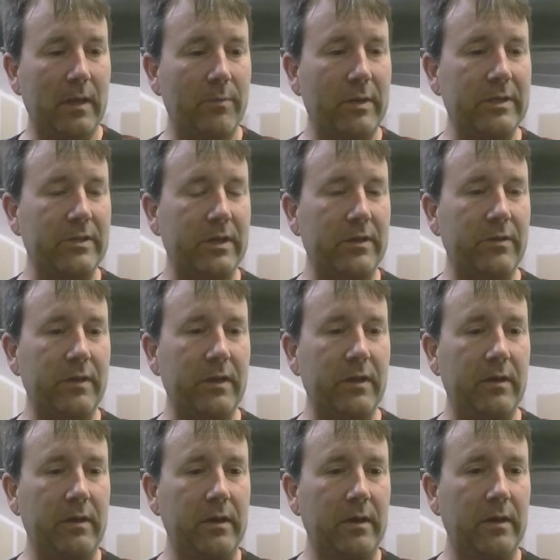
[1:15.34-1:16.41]

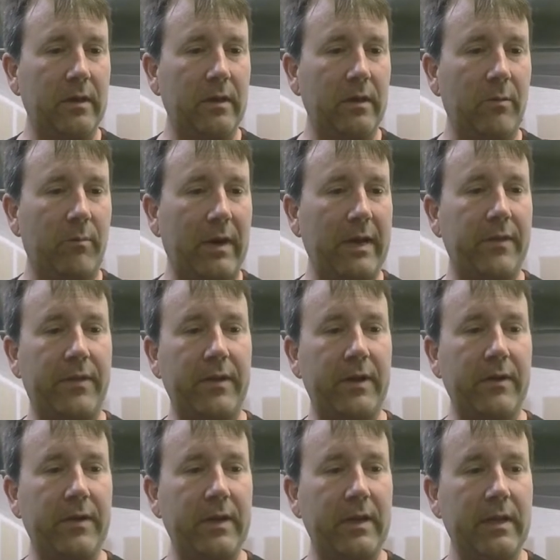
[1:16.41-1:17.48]
Basically, my
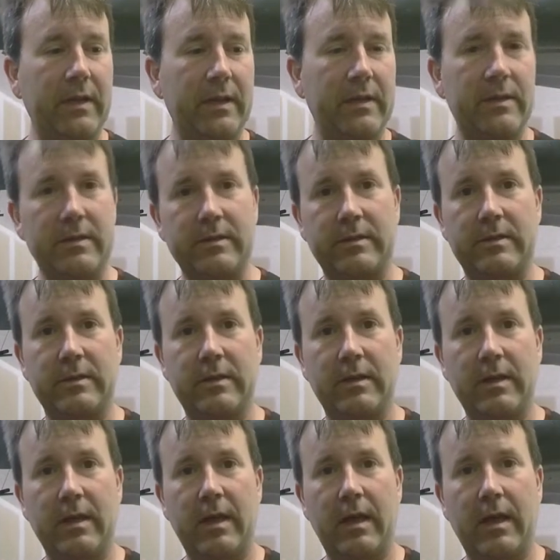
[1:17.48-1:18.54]
theory is,
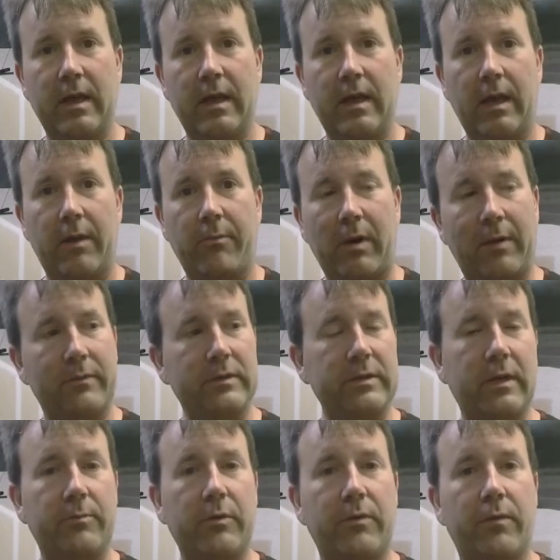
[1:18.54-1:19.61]
I probably
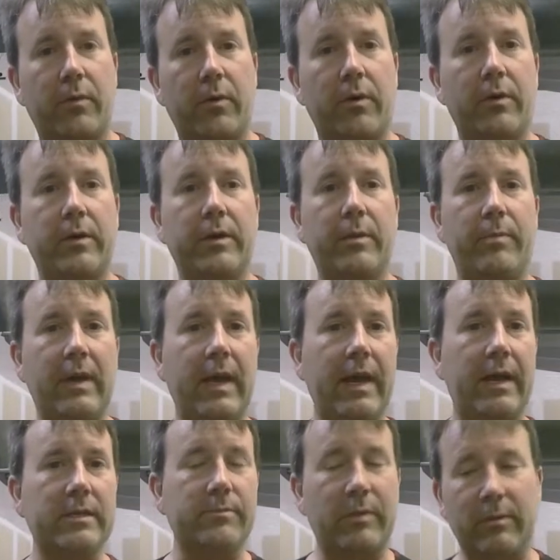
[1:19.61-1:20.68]
said it before in the
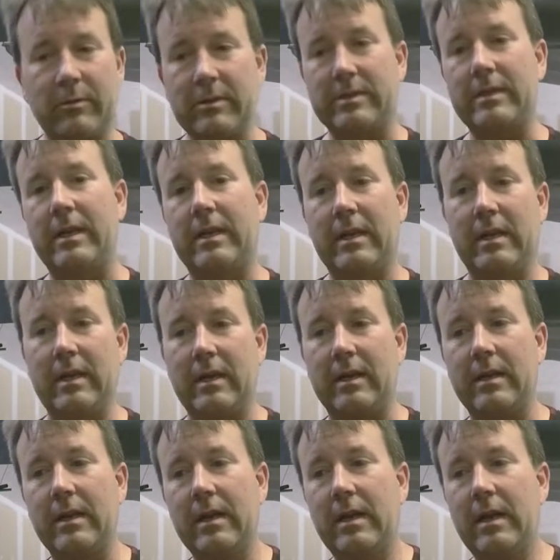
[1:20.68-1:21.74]
past, but I'm going to say it
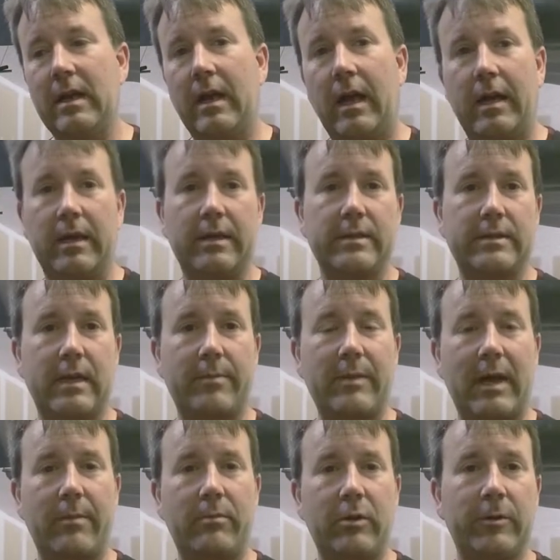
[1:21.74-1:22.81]
again, is I'm
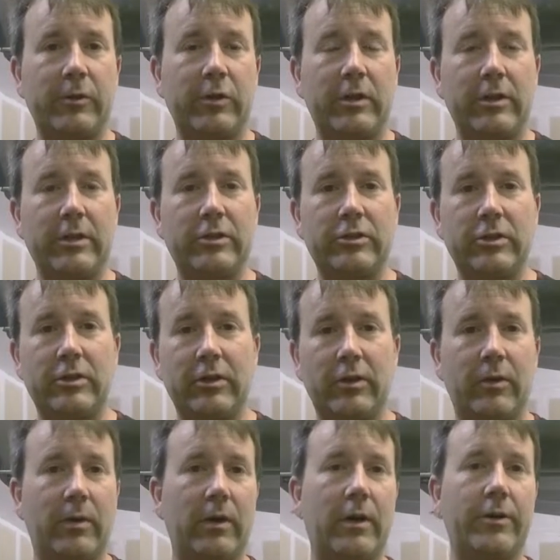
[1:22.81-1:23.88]
not building an engine to
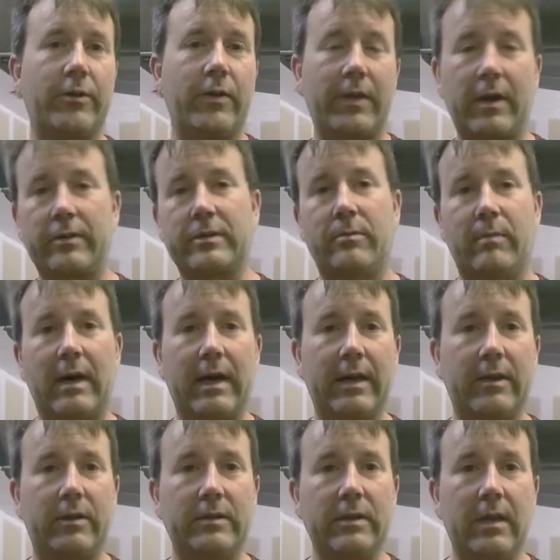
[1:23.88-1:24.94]
go 100,000
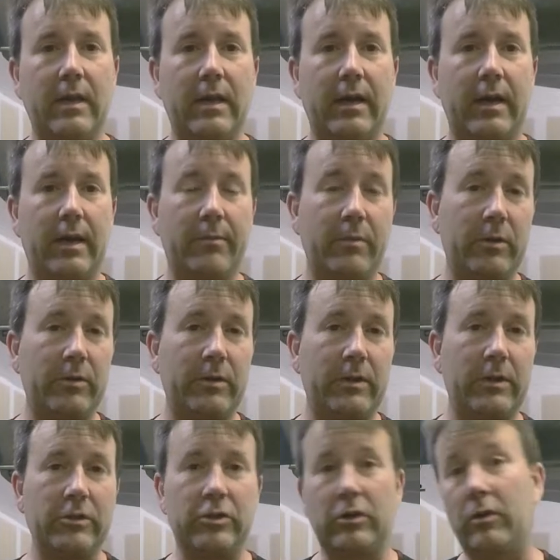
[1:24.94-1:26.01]
miles. I'm building
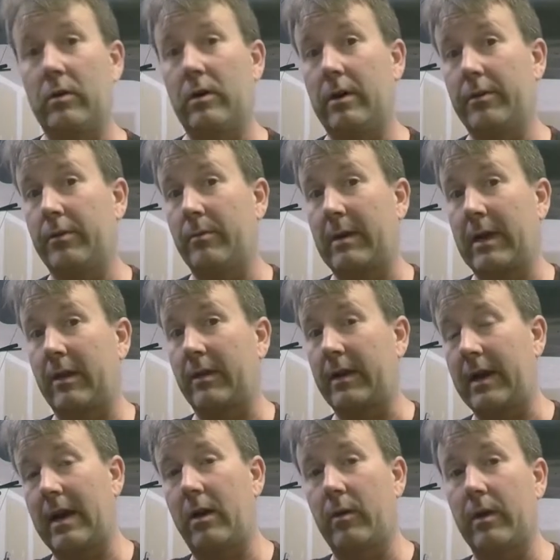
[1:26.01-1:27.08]
an engine to go 100 miles an
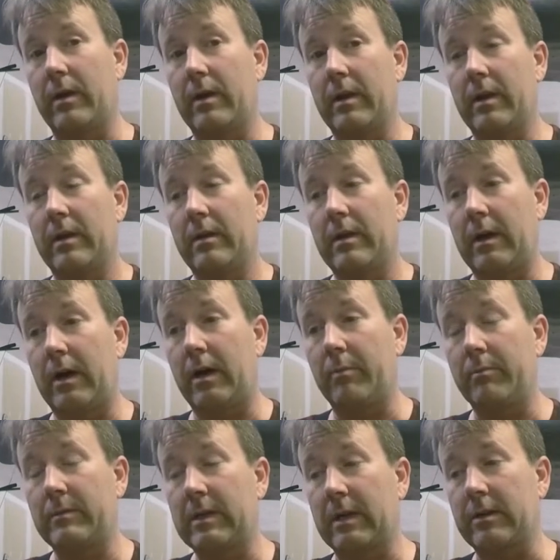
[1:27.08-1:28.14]
hour.
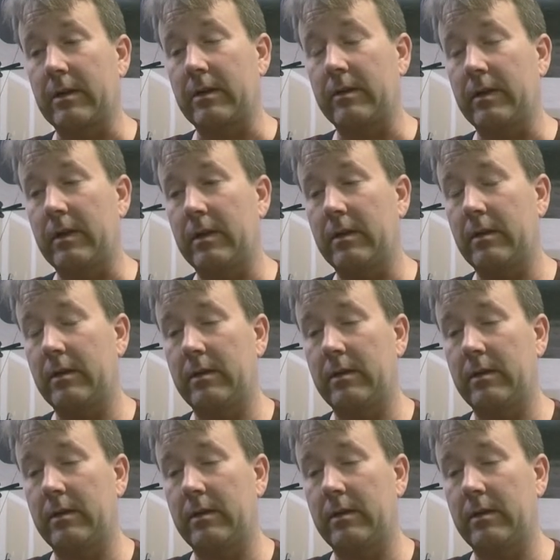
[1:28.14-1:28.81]
Technically,